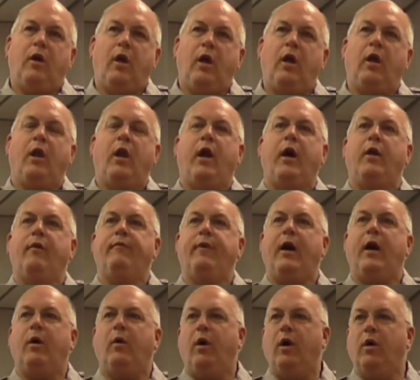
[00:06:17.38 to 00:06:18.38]
a lot of
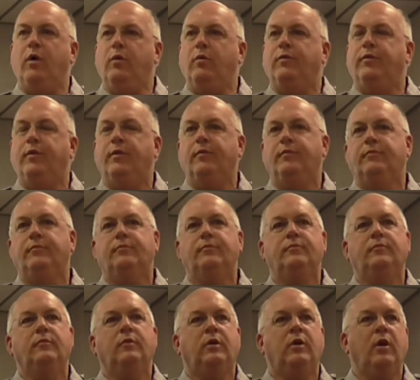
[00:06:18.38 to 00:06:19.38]
our oath
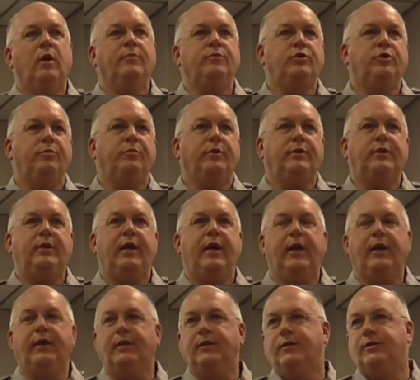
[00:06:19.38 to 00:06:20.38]
comes to
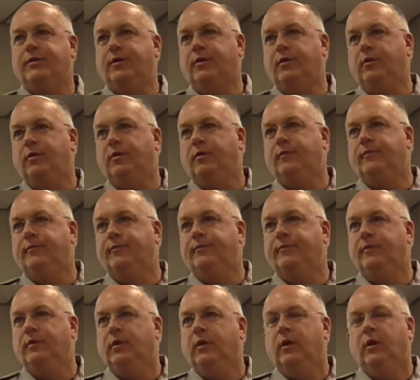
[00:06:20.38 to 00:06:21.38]
protect and serve.
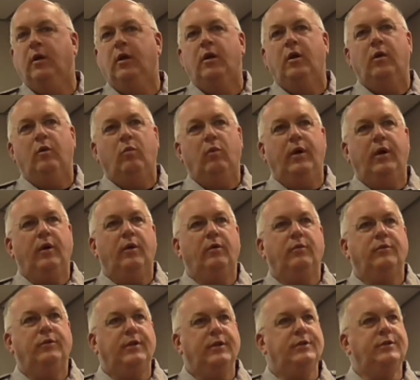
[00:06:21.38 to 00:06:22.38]
Well,
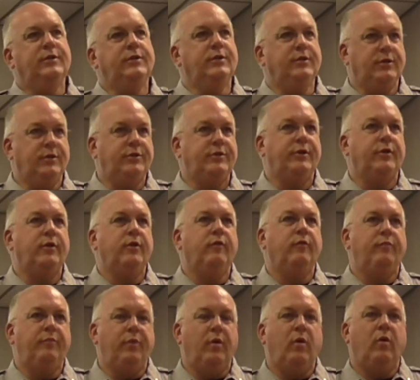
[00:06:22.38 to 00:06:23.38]
this is the
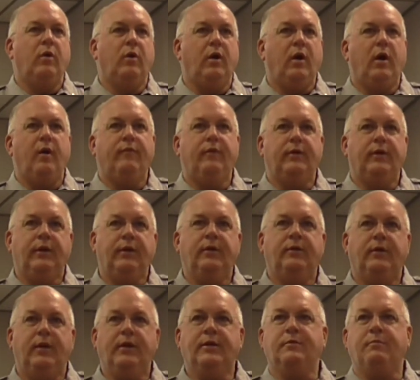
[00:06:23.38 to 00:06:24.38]
serve part of it. And
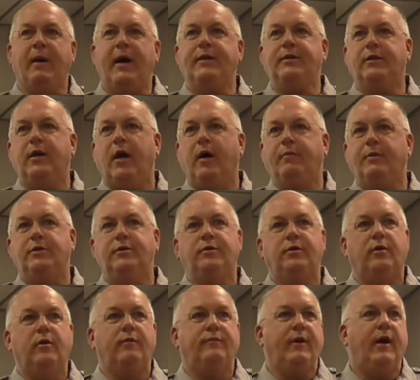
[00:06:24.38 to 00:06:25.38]
it's my job as
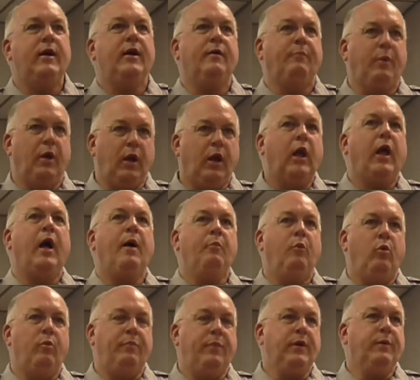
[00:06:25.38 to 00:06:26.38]
sheriff. I help a lot
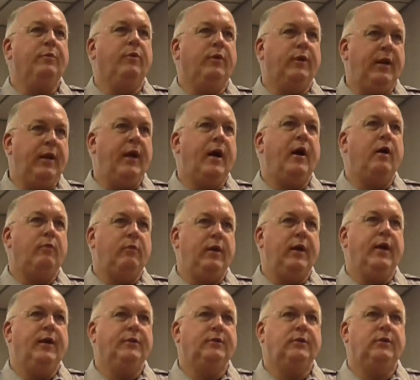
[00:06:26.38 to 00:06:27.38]
more people than I
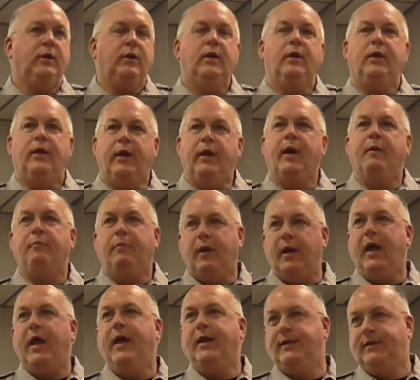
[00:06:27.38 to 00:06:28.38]
arrest, and I'm
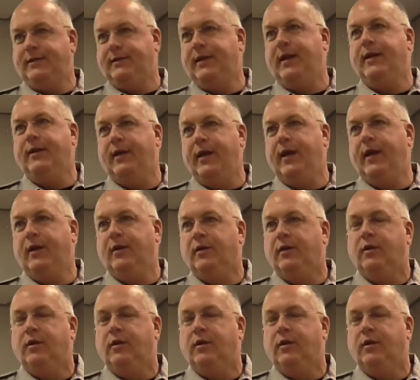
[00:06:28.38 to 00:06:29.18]
glad to say that.